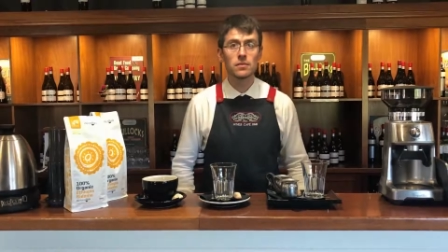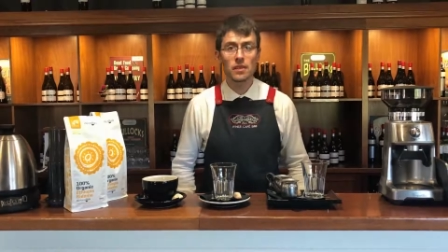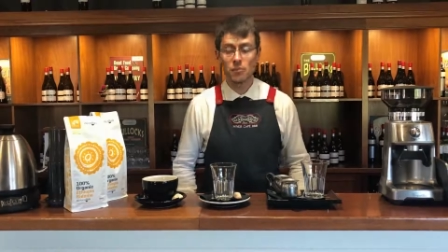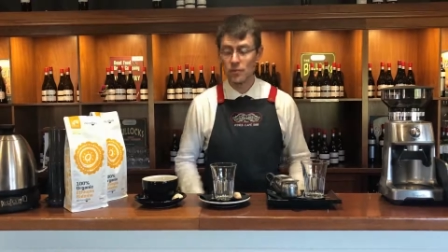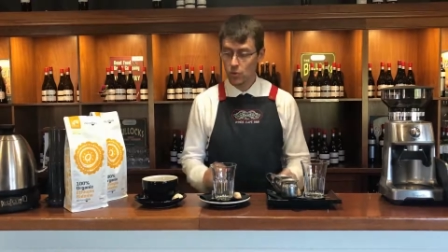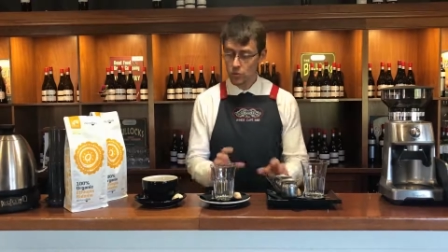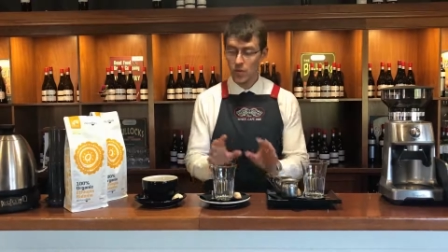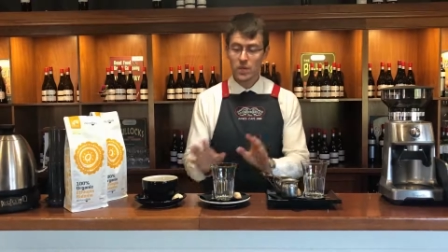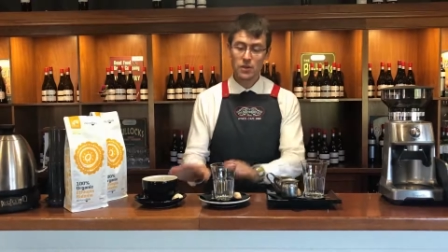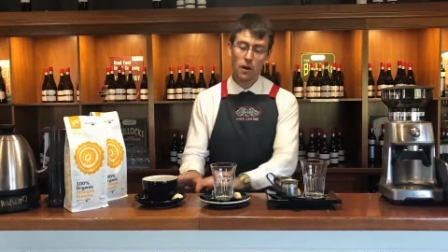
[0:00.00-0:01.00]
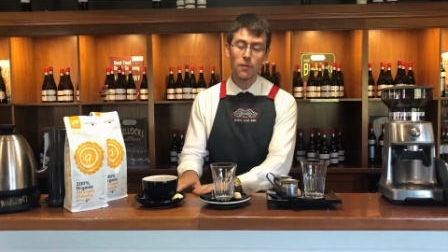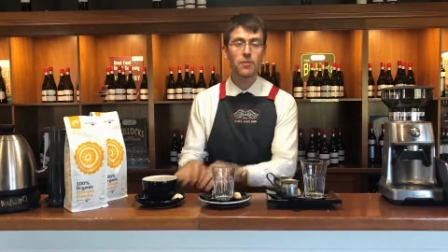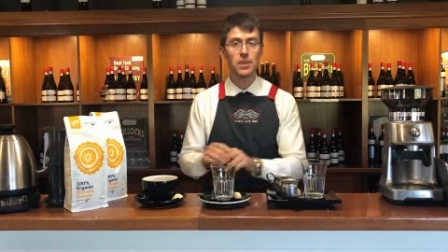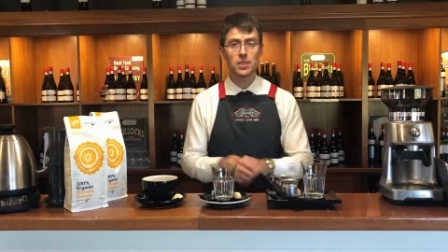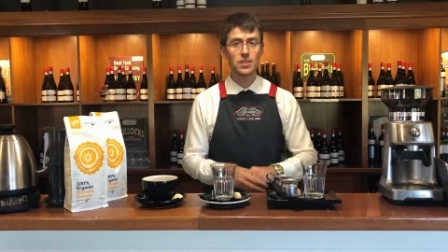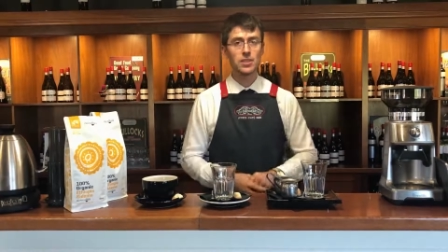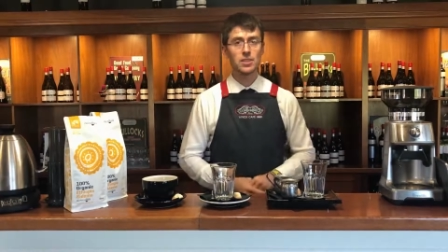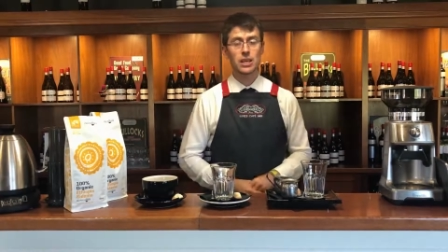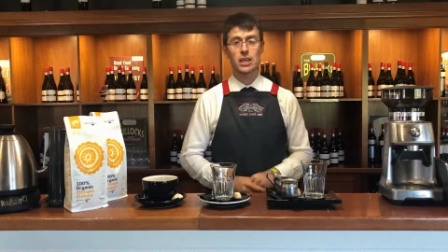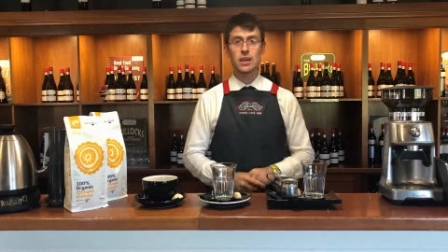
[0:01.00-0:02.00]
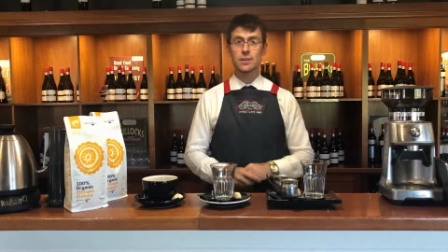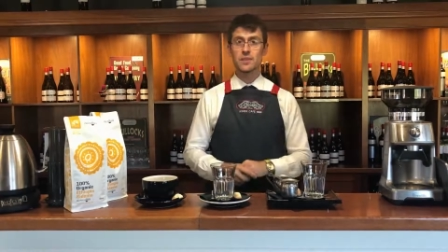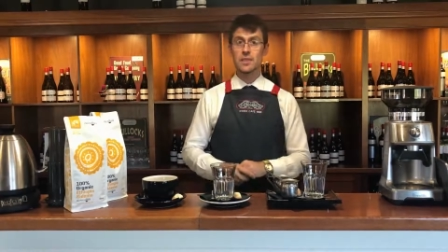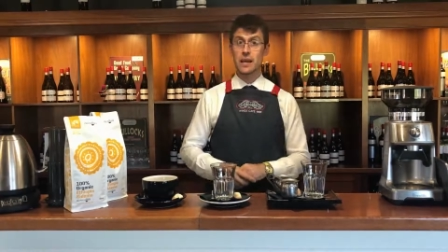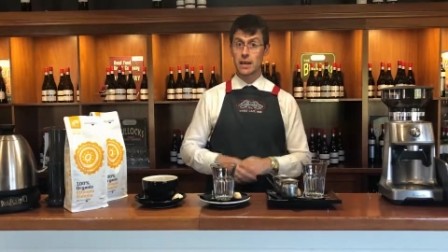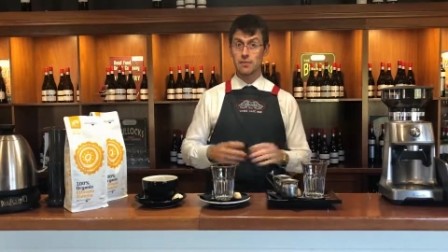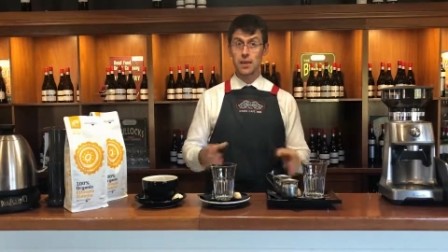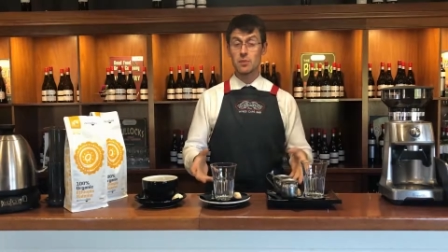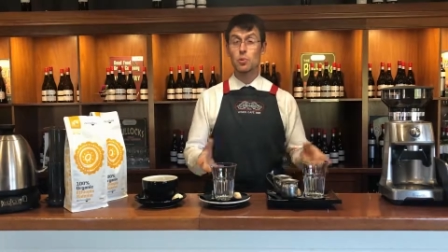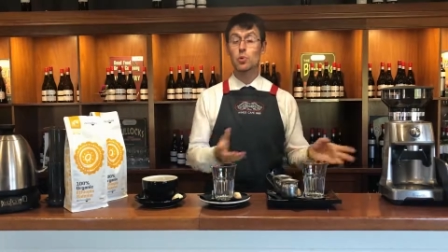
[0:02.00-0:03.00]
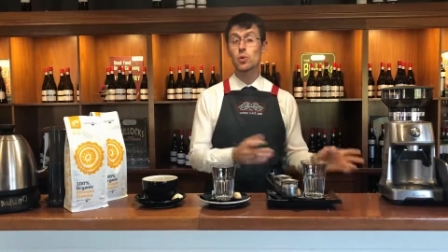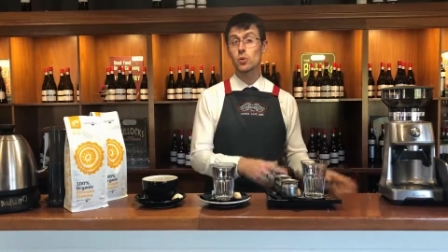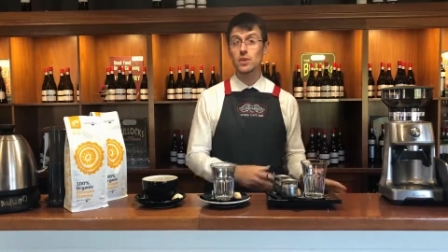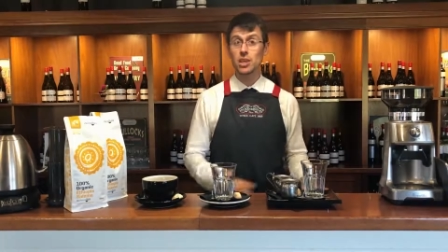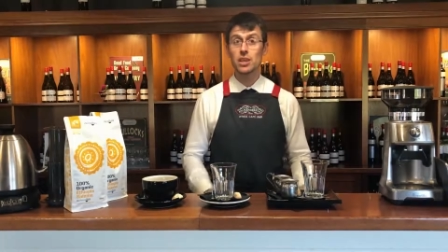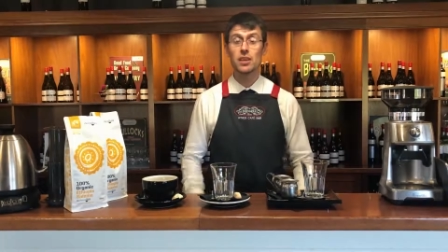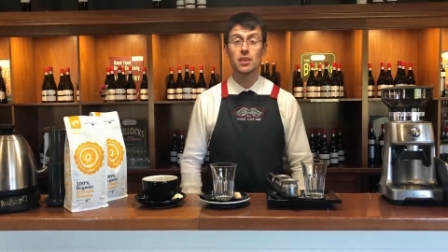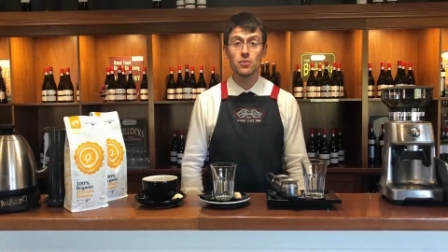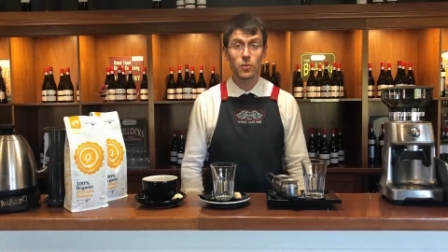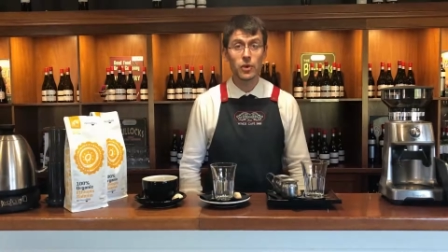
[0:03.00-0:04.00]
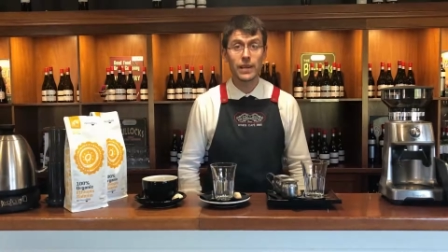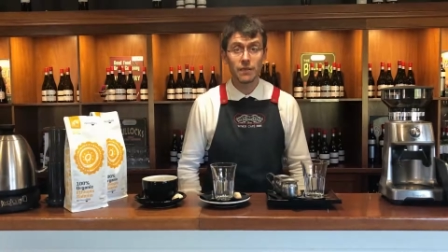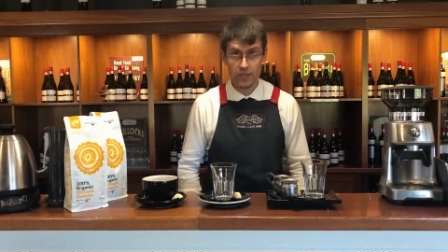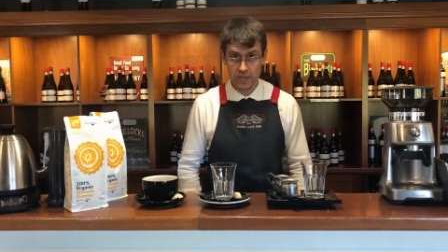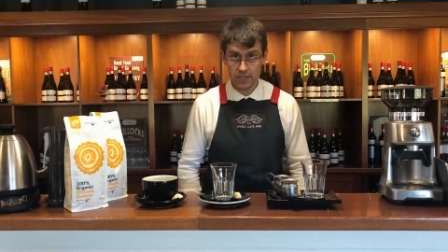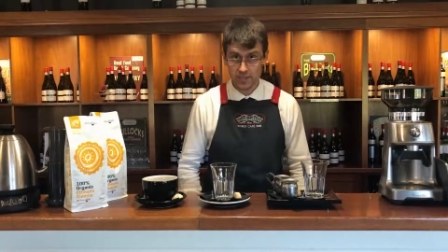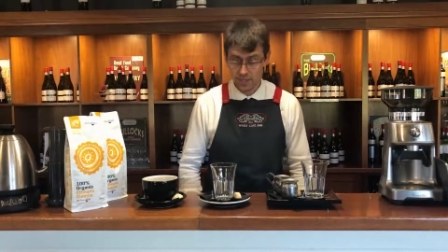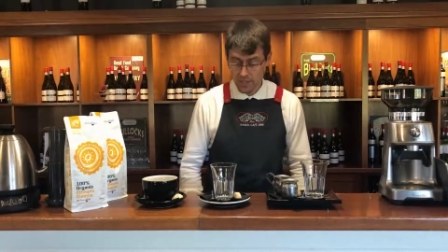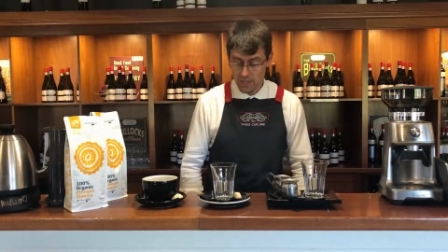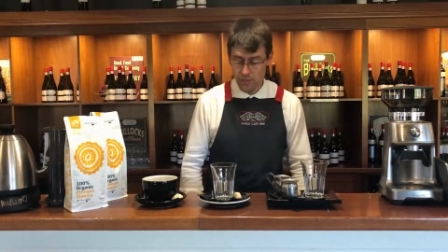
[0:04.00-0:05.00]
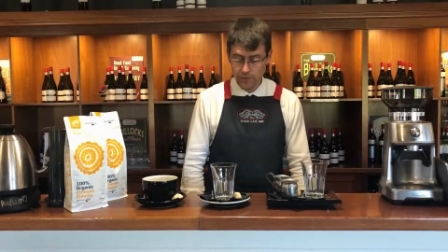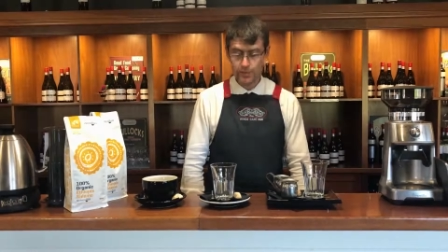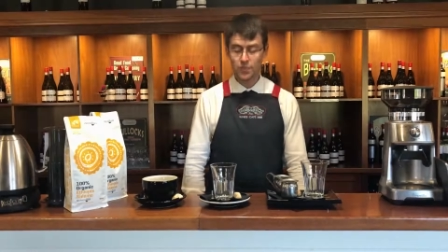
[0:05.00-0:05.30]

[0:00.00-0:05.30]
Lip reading: some of our coffees that are available over here in our cafe section.